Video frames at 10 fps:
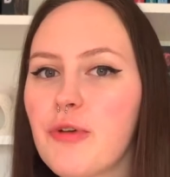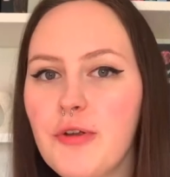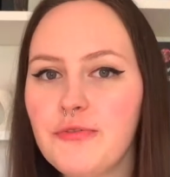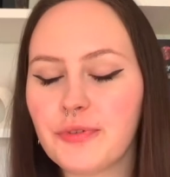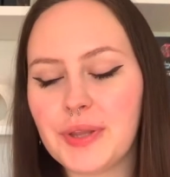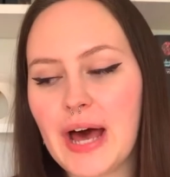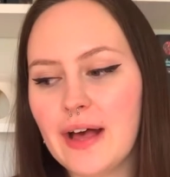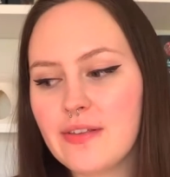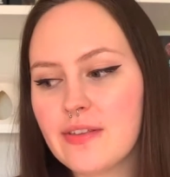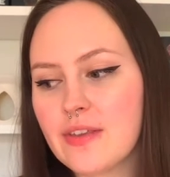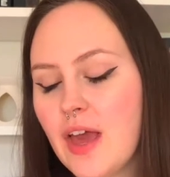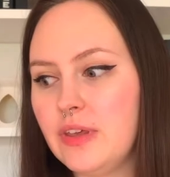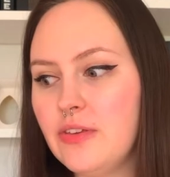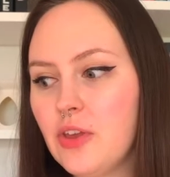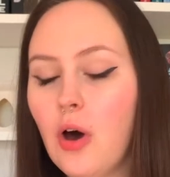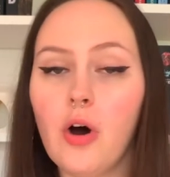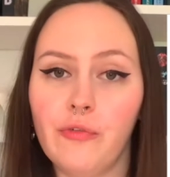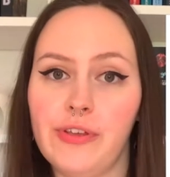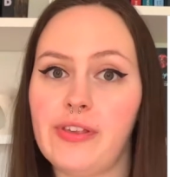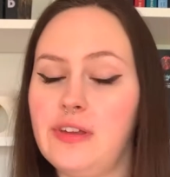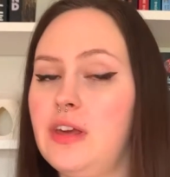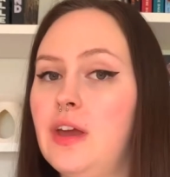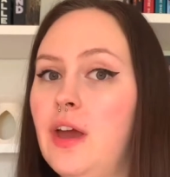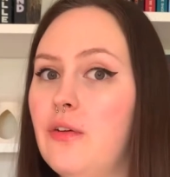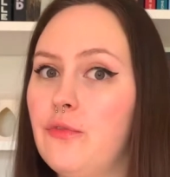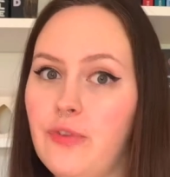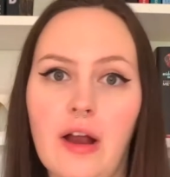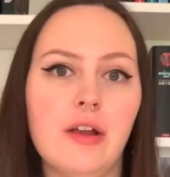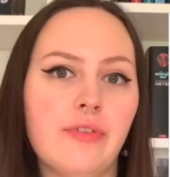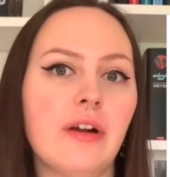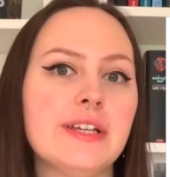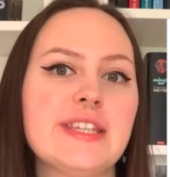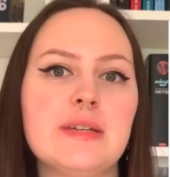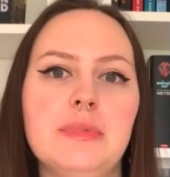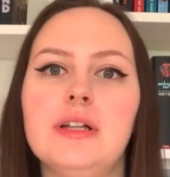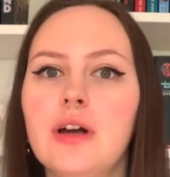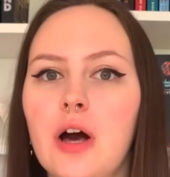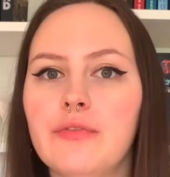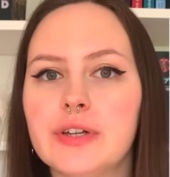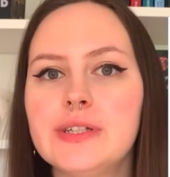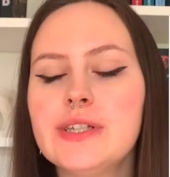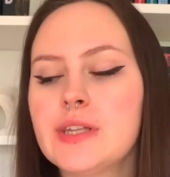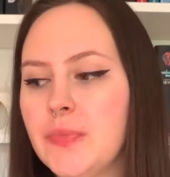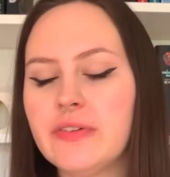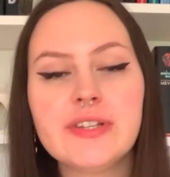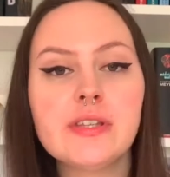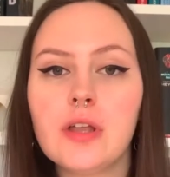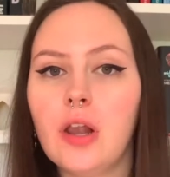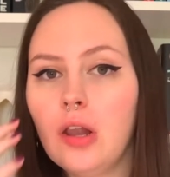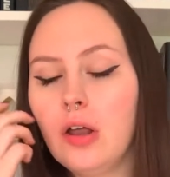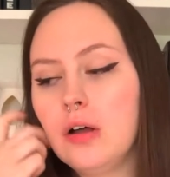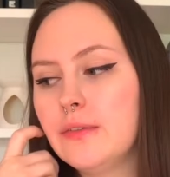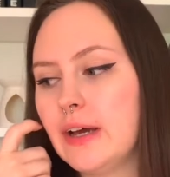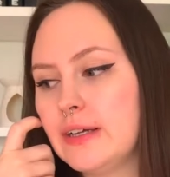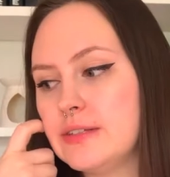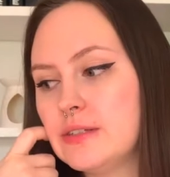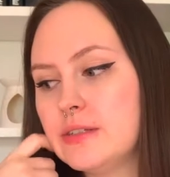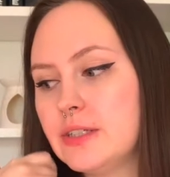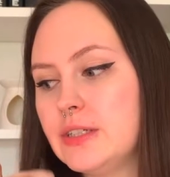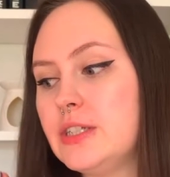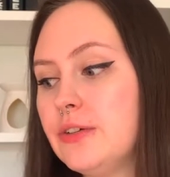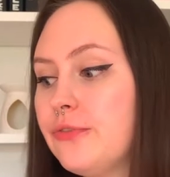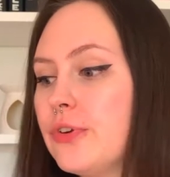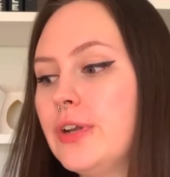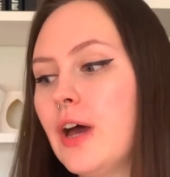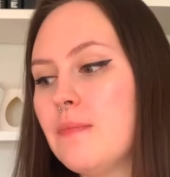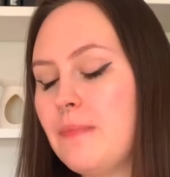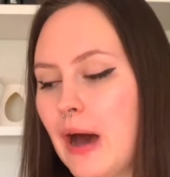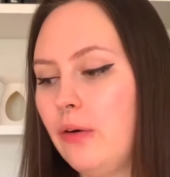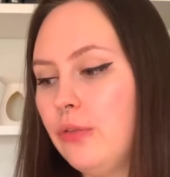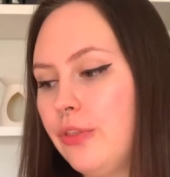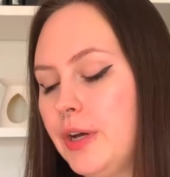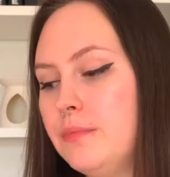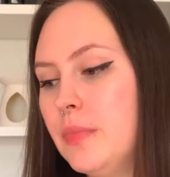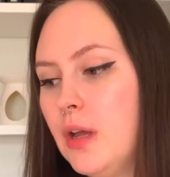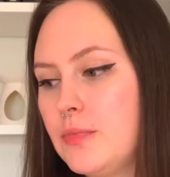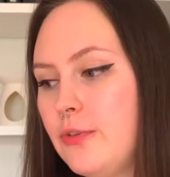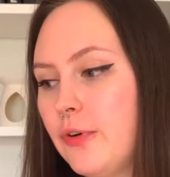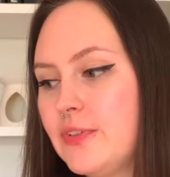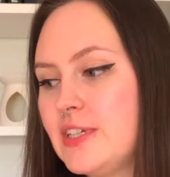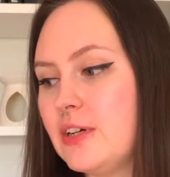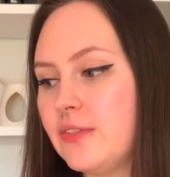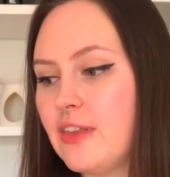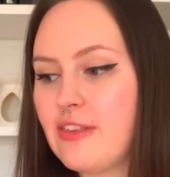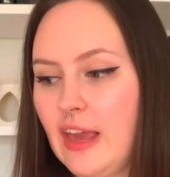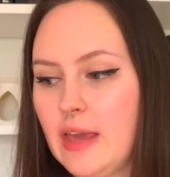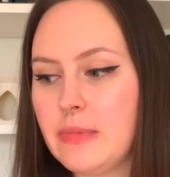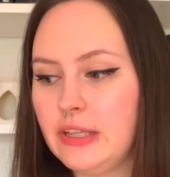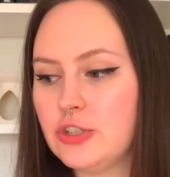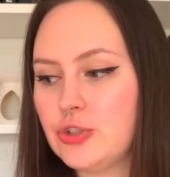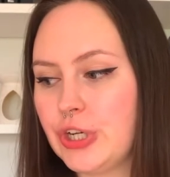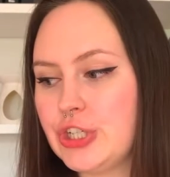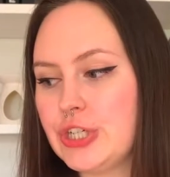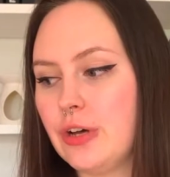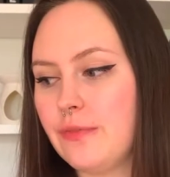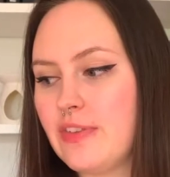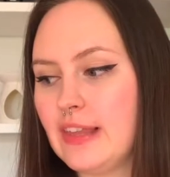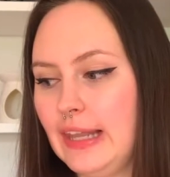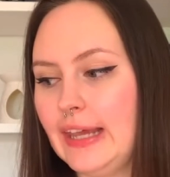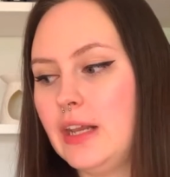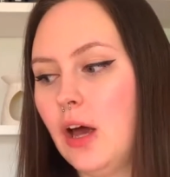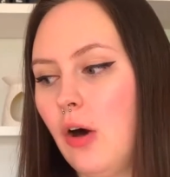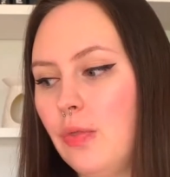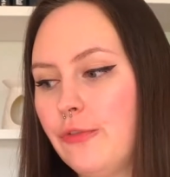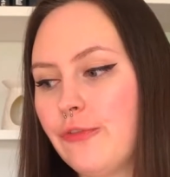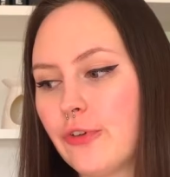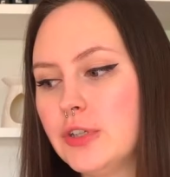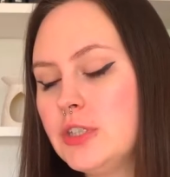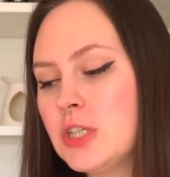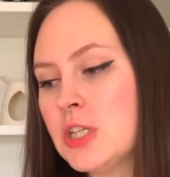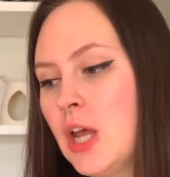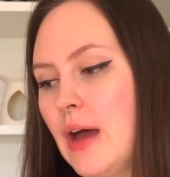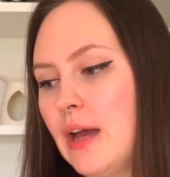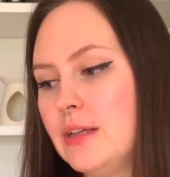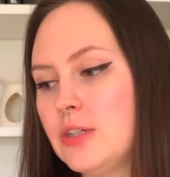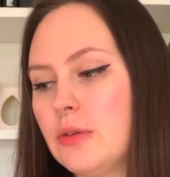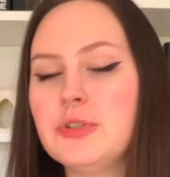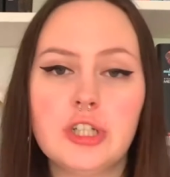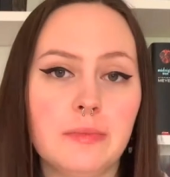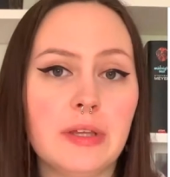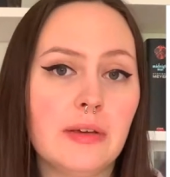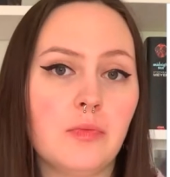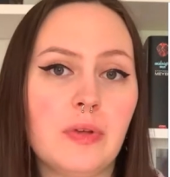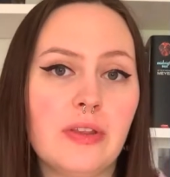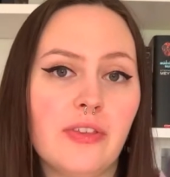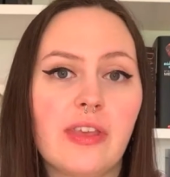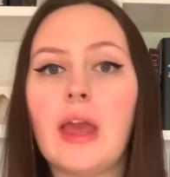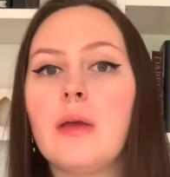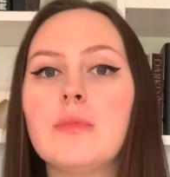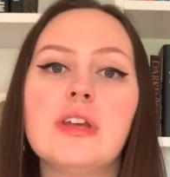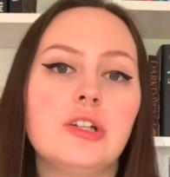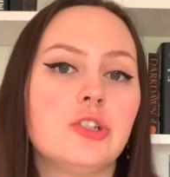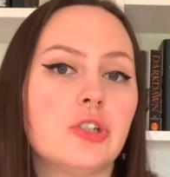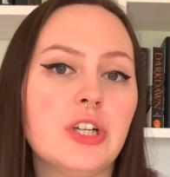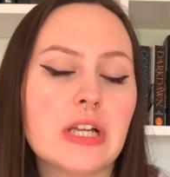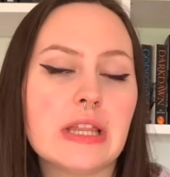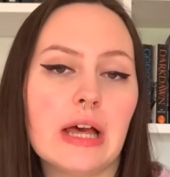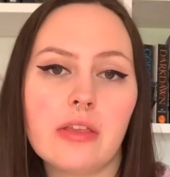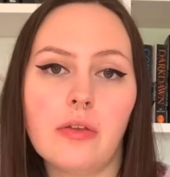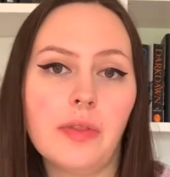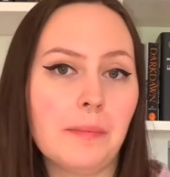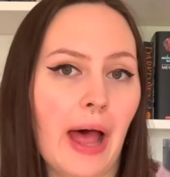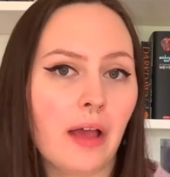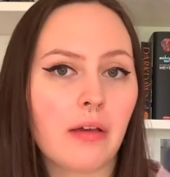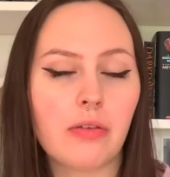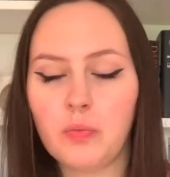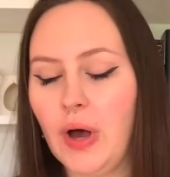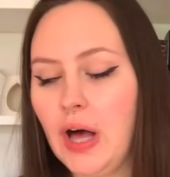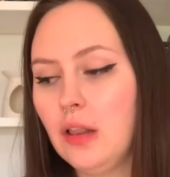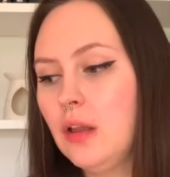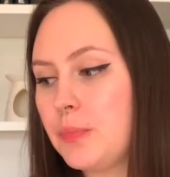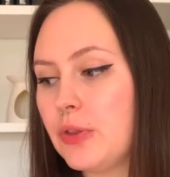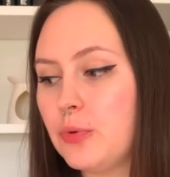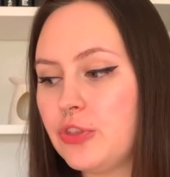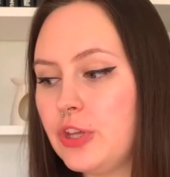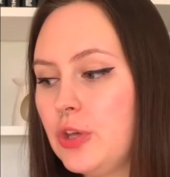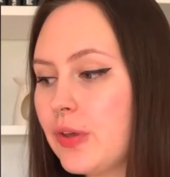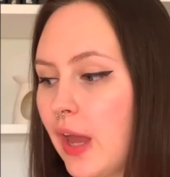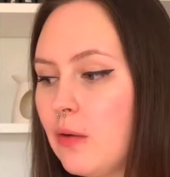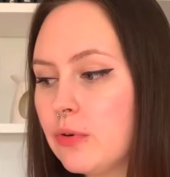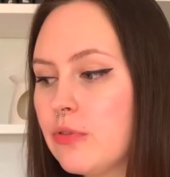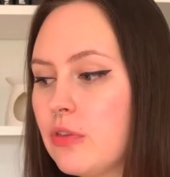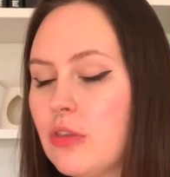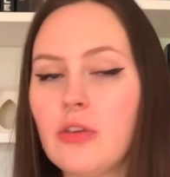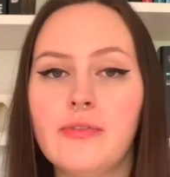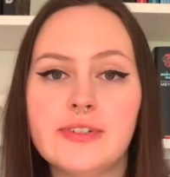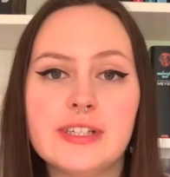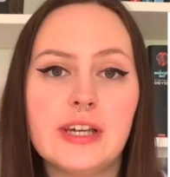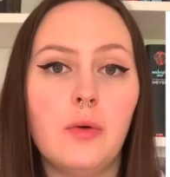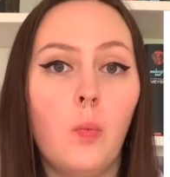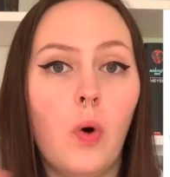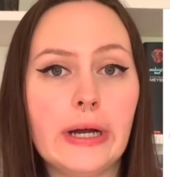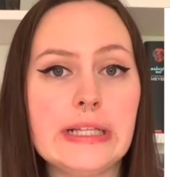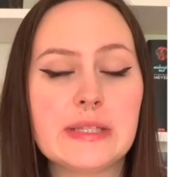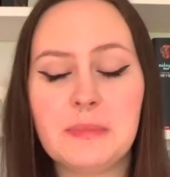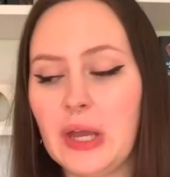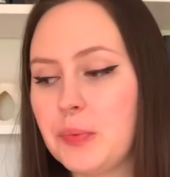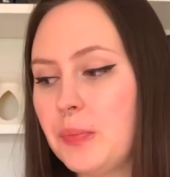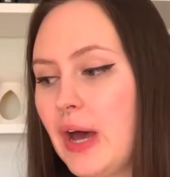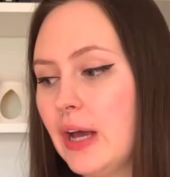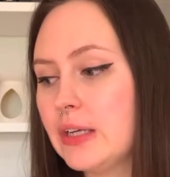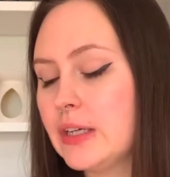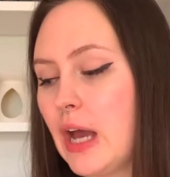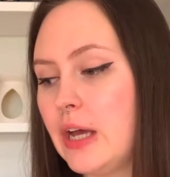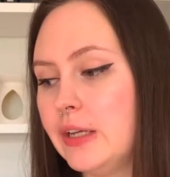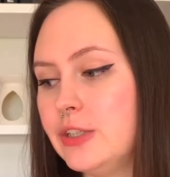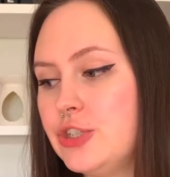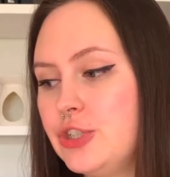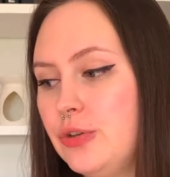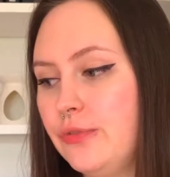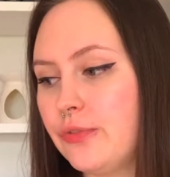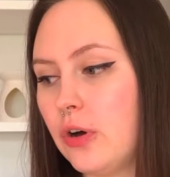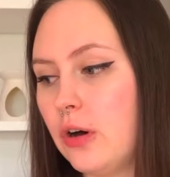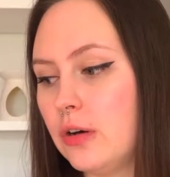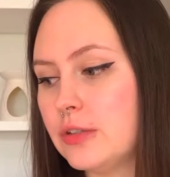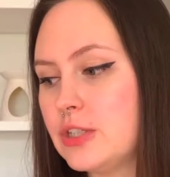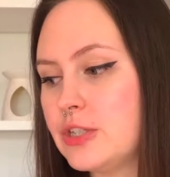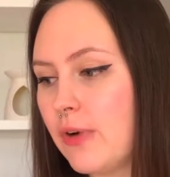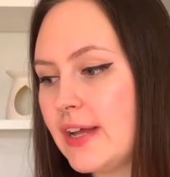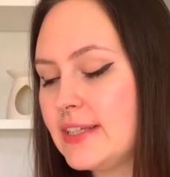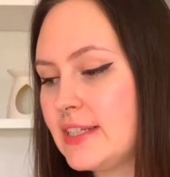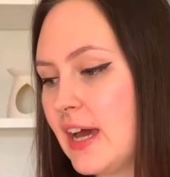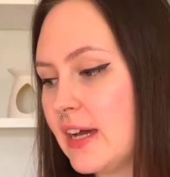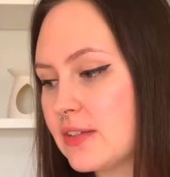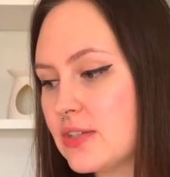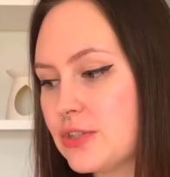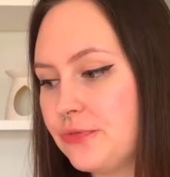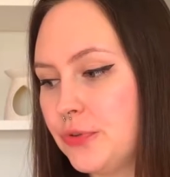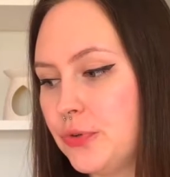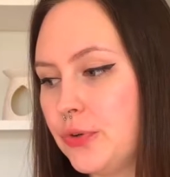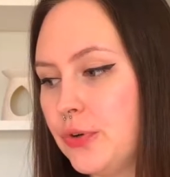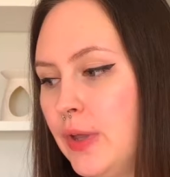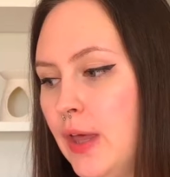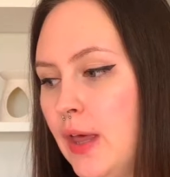Throne of Glass, these are obviously very, very similar covers. There isn't a lot that is different about them. You've obviously got the same illustration of Selena on the front, and I'm assuming it would be the same with the illustration that's on the back as well. But with the UK ones, it's obviously a white paperback, and you've got red text for